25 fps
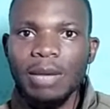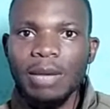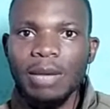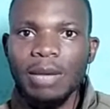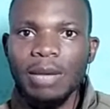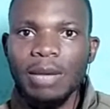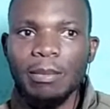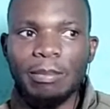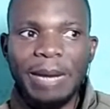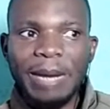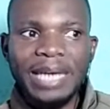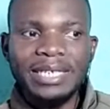
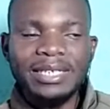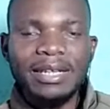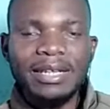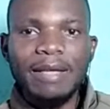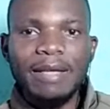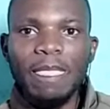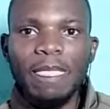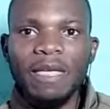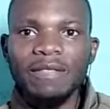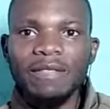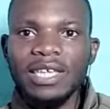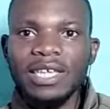But
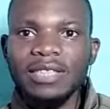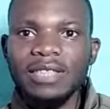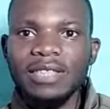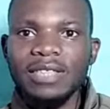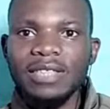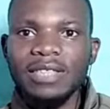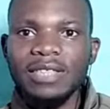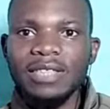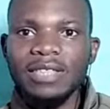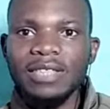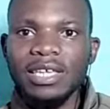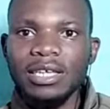
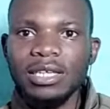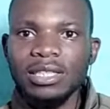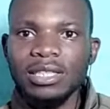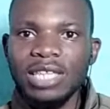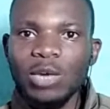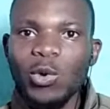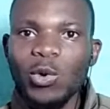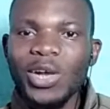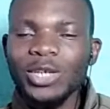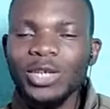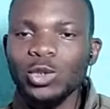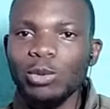they
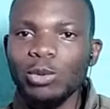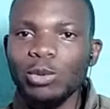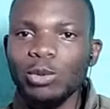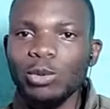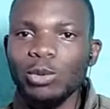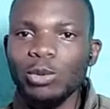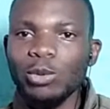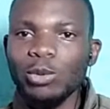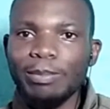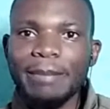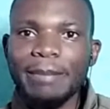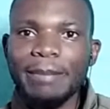want to
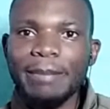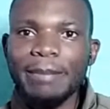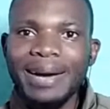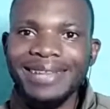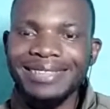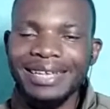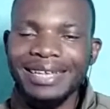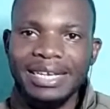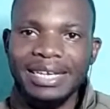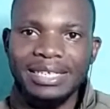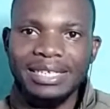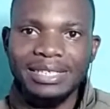blame other
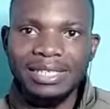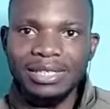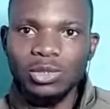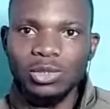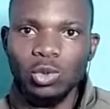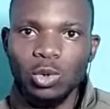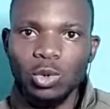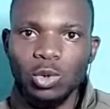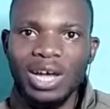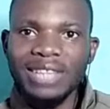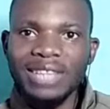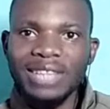nations
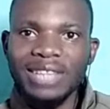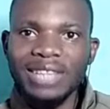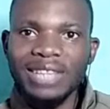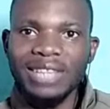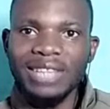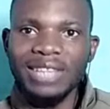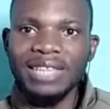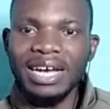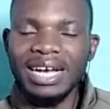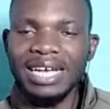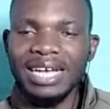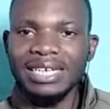or other
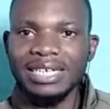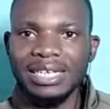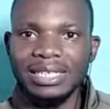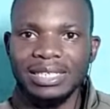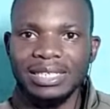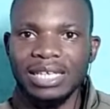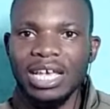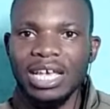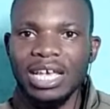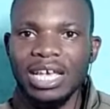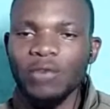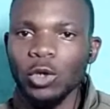countries
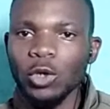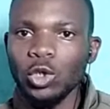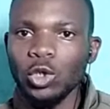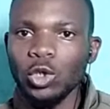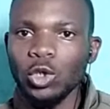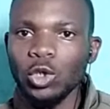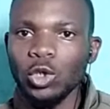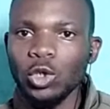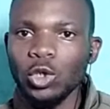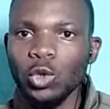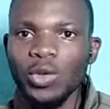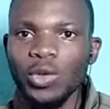for
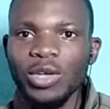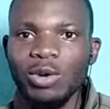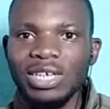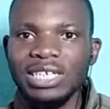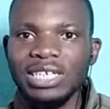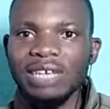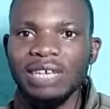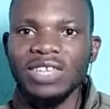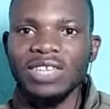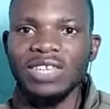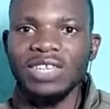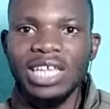doing
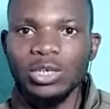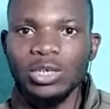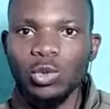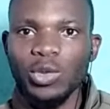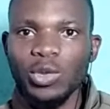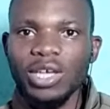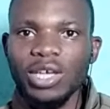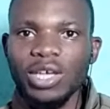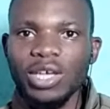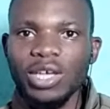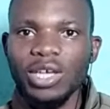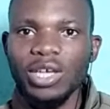whatever they're
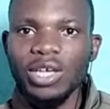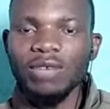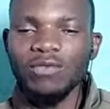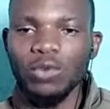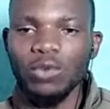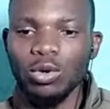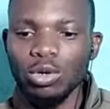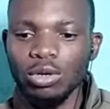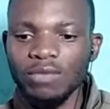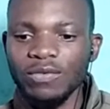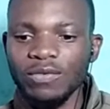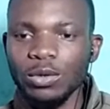doing
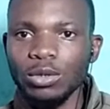for